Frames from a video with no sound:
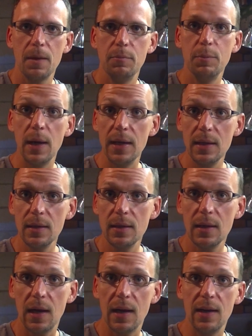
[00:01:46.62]
but
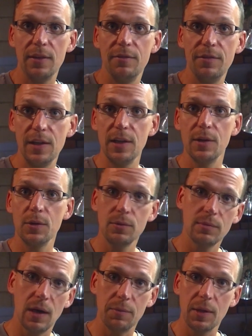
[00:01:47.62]
uh, the
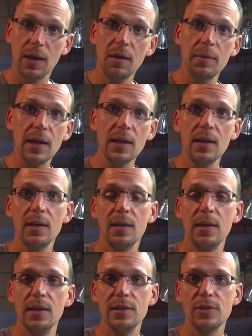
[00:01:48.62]
video upcoming
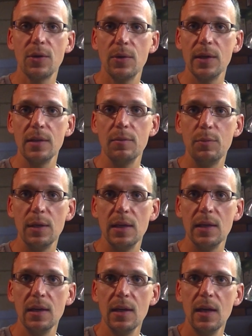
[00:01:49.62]
is going to
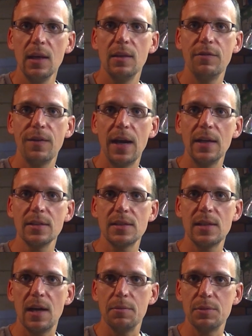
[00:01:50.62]
be the final
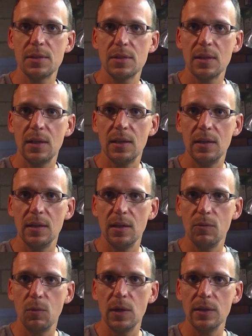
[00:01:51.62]
steps in,
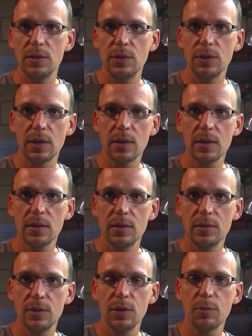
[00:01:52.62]
in what took
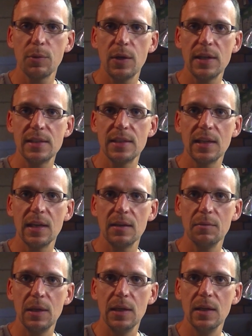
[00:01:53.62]
took place to
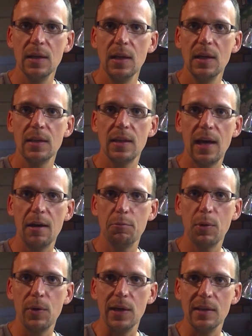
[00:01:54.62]
get me to that
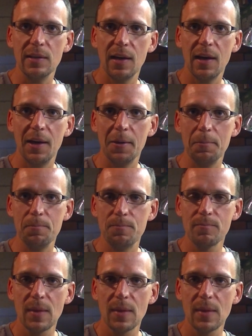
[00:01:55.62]
point. Um,